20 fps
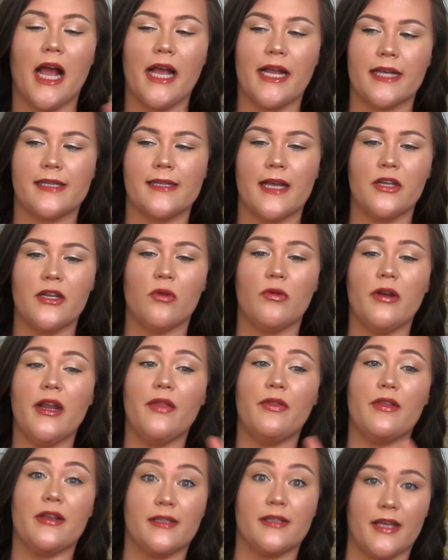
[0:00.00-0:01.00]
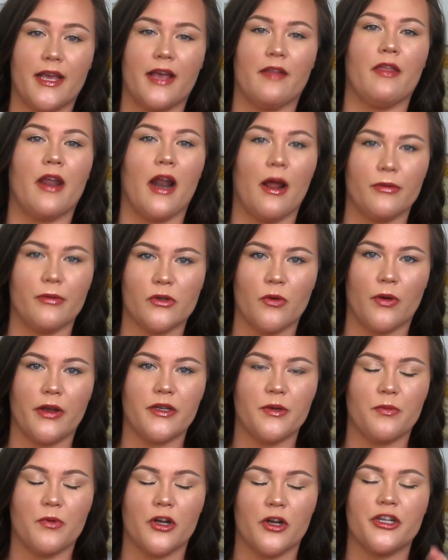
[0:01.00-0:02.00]
I guess I don't need this kit that I was
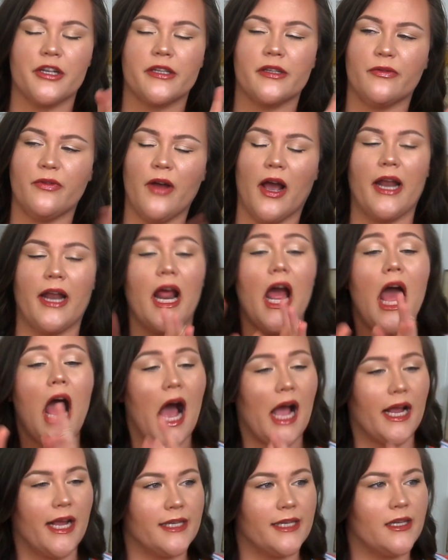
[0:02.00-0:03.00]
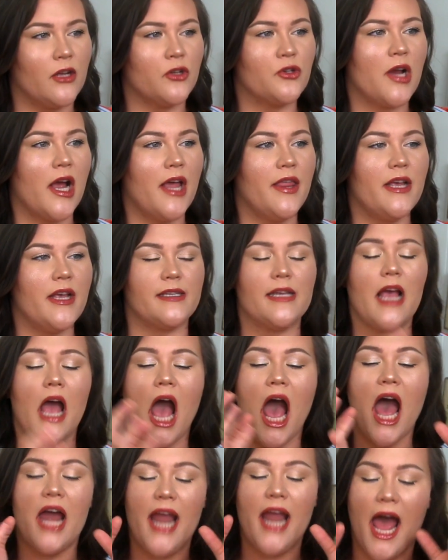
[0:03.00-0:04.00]
going to purchase. Fine. I guess I'll try this.
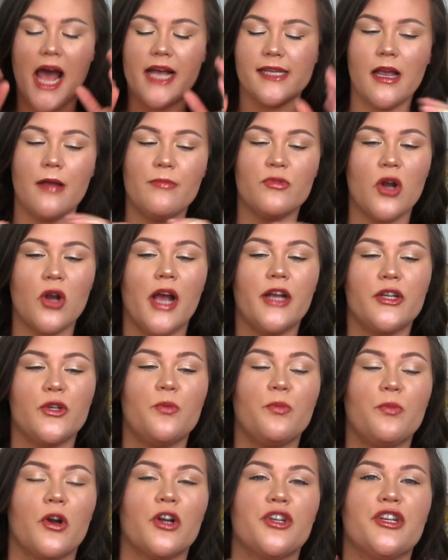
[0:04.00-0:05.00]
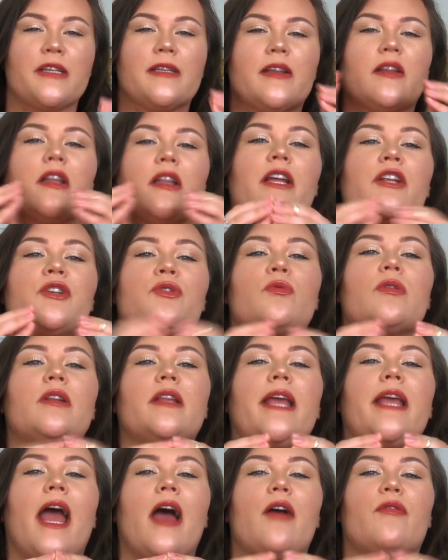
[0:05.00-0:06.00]
And as I'm trying to purchase
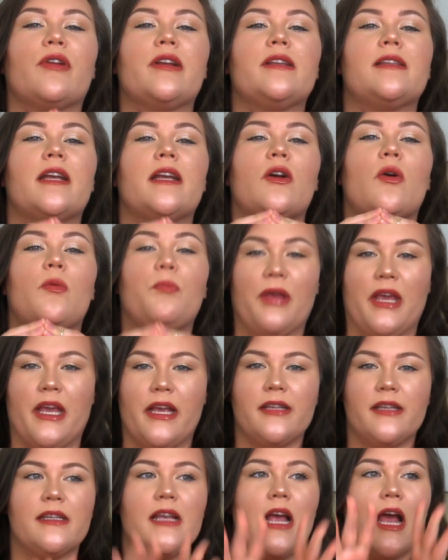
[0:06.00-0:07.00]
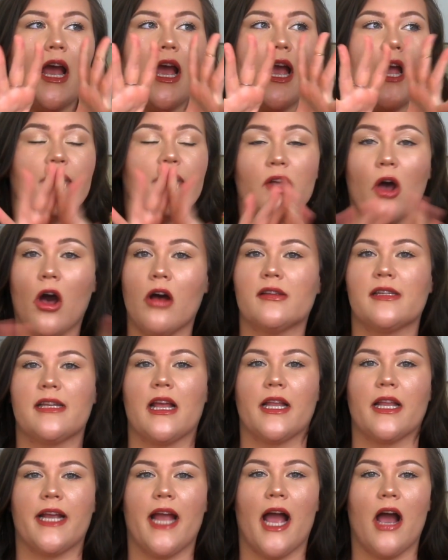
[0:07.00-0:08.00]
literally every single piece, it's all
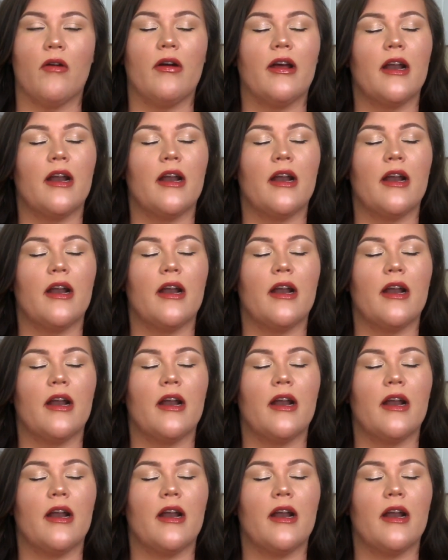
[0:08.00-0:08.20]
selling out.